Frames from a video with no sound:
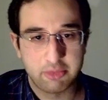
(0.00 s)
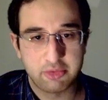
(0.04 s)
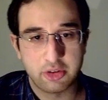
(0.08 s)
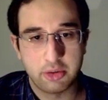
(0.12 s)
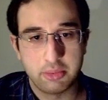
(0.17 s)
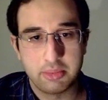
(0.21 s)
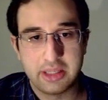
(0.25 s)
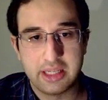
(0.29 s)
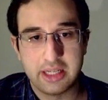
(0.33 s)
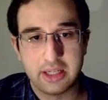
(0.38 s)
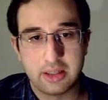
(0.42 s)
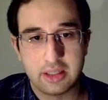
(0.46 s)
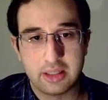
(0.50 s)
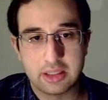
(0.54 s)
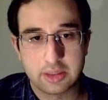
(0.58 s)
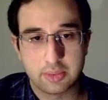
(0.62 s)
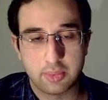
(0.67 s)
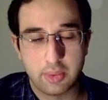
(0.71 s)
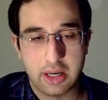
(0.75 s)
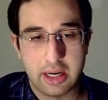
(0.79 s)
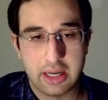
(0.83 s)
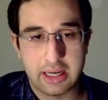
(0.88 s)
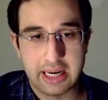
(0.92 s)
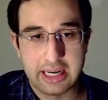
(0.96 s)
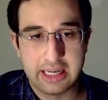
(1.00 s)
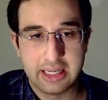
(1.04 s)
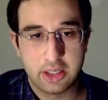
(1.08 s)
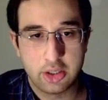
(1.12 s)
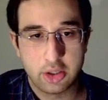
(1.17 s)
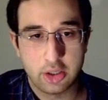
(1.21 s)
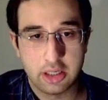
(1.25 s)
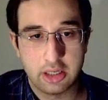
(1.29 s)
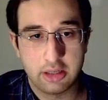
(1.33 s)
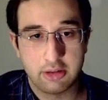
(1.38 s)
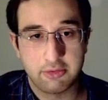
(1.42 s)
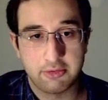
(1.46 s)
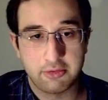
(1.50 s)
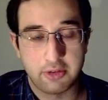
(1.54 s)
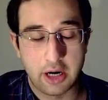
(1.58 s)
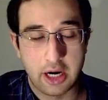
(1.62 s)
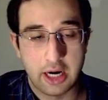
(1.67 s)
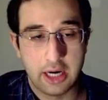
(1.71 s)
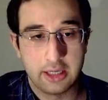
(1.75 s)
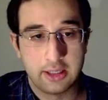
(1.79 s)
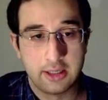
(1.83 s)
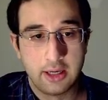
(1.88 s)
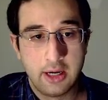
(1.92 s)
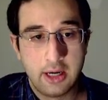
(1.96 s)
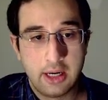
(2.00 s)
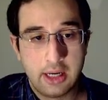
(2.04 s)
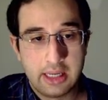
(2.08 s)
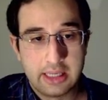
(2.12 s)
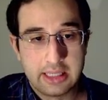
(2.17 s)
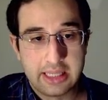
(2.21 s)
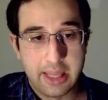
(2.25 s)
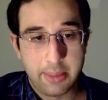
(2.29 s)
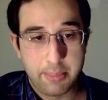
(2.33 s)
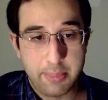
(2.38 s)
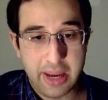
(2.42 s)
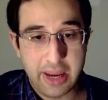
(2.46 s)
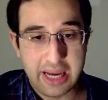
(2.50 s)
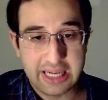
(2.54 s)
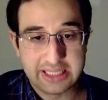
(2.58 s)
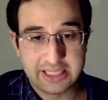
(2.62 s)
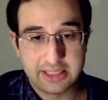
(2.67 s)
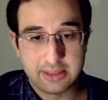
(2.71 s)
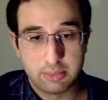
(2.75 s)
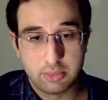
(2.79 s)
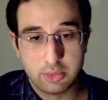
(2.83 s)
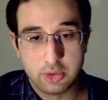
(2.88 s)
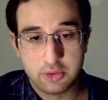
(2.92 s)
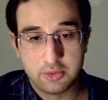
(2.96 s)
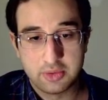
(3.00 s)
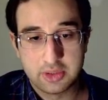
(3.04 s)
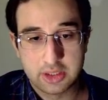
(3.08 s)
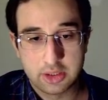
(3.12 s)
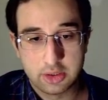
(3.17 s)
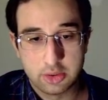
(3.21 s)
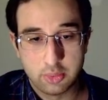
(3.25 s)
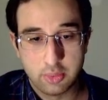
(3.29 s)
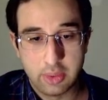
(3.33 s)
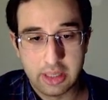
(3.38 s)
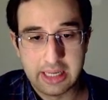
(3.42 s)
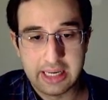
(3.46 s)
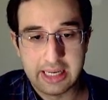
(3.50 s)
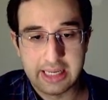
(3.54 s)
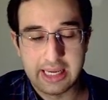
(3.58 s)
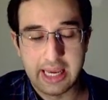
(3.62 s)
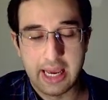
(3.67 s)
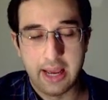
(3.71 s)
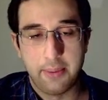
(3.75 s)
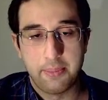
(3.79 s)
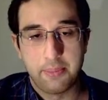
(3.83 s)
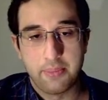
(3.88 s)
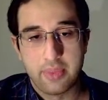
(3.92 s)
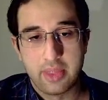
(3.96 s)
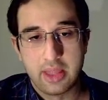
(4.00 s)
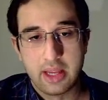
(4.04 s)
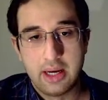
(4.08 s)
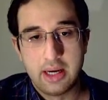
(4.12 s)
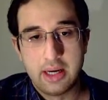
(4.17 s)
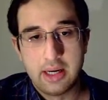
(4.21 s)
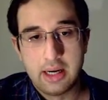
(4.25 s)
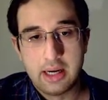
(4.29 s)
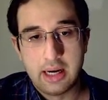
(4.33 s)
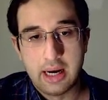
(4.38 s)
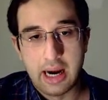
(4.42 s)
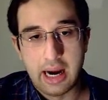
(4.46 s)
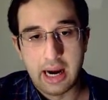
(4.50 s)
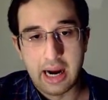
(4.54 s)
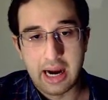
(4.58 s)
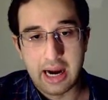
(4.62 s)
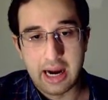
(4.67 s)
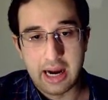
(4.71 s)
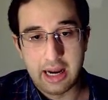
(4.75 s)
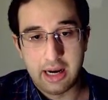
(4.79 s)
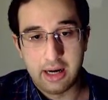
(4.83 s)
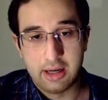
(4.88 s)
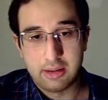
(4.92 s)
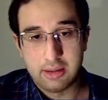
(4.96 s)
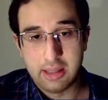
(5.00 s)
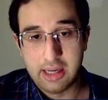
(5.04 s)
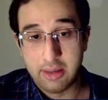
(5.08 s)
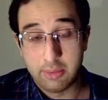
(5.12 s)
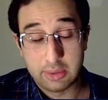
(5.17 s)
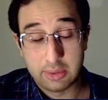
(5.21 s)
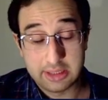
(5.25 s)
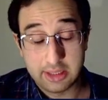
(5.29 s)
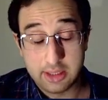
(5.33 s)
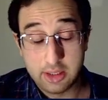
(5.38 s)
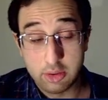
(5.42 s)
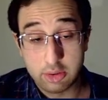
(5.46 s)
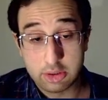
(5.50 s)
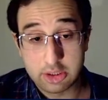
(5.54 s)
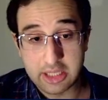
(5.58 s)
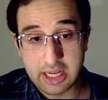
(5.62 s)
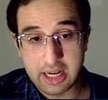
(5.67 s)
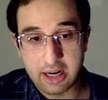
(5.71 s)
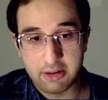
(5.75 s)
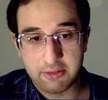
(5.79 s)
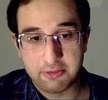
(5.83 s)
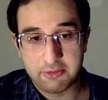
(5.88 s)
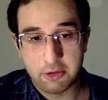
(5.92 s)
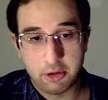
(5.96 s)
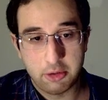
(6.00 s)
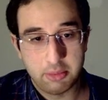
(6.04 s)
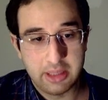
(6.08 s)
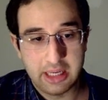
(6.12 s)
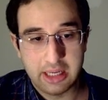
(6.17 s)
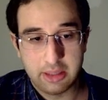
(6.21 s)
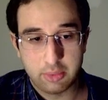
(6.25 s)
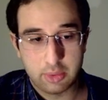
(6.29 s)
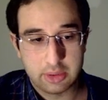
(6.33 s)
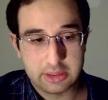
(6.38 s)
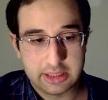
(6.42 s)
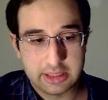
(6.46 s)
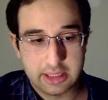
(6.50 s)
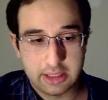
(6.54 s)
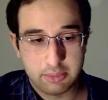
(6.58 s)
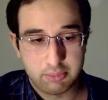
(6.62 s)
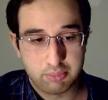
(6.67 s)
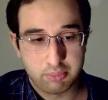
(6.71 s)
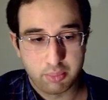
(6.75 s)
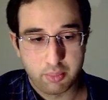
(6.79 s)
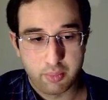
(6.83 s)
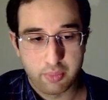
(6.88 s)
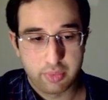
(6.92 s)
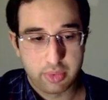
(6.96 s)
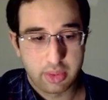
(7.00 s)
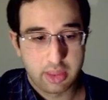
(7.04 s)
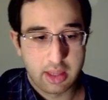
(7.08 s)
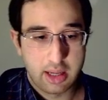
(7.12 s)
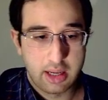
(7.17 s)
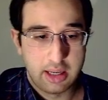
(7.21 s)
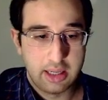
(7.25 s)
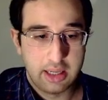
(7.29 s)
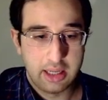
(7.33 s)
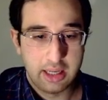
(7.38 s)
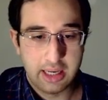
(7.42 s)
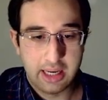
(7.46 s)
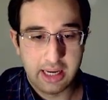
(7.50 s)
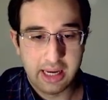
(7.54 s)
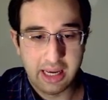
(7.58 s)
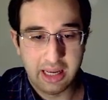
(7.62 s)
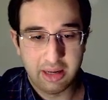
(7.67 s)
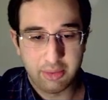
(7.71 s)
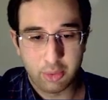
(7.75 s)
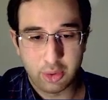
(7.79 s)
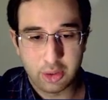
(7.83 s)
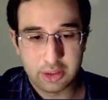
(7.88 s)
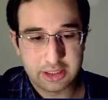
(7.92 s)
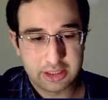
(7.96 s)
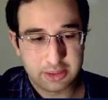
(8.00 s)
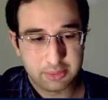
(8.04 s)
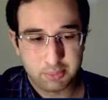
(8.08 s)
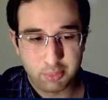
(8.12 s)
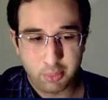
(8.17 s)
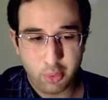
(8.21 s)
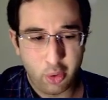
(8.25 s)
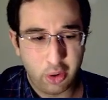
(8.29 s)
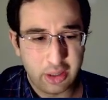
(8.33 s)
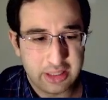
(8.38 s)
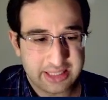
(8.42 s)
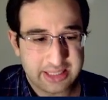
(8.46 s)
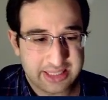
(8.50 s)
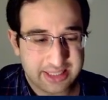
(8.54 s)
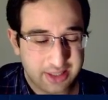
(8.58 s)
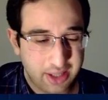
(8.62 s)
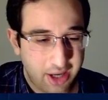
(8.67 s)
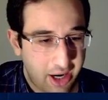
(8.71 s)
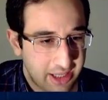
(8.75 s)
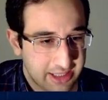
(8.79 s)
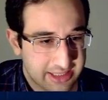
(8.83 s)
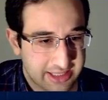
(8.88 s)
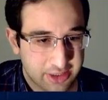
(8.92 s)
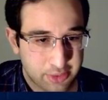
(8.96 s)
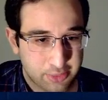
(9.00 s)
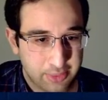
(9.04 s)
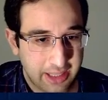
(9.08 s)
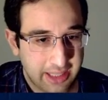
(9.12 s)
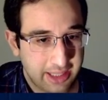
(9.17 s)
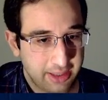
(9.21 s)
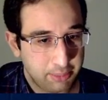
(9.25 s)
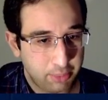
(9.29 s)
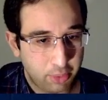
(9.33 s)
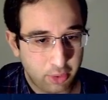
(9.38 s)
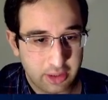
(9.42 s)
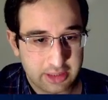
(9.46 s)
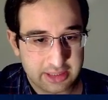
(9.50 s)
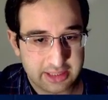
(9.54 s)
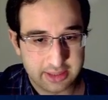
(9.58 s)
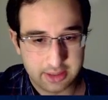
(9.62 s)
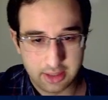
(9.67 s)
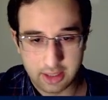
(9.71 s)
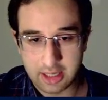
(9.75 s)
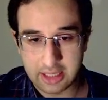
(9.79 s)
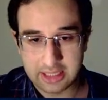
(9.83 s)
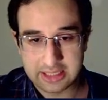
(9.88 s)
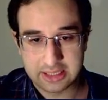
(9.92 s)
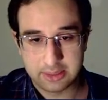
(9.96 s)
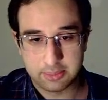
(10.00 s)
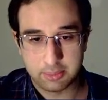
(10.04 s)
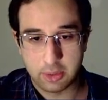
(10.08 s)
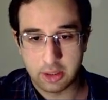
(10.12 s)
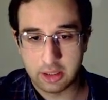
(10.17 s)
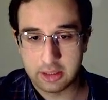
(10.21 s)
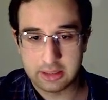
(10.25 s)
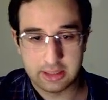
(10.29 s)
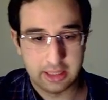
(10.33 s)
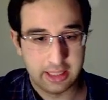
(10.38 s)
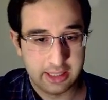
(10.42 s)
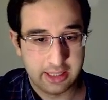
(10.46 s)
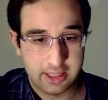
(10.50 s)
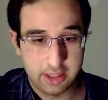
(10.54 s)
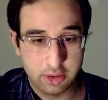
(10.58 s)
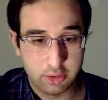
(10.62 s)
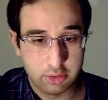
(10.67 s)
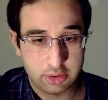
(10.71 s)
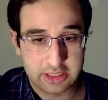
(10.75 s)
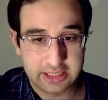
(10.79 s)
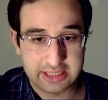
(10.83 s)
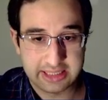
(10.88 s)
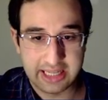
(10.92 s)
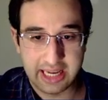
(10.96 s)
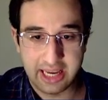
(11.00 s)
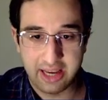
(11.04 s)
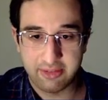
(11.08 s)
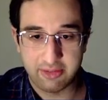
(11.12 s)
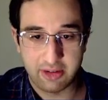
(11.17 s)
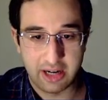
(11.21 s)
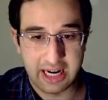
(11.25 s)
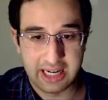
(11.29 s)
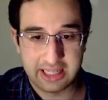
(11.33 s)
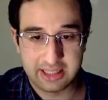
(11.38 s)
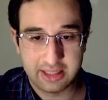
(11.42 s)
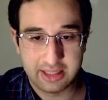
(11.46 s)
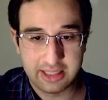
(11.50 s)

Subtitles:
from here as well, and he couldn't find the best moves to win the game. And it was a huge let up for me. It was points lost, rating points lost, but a huge save. I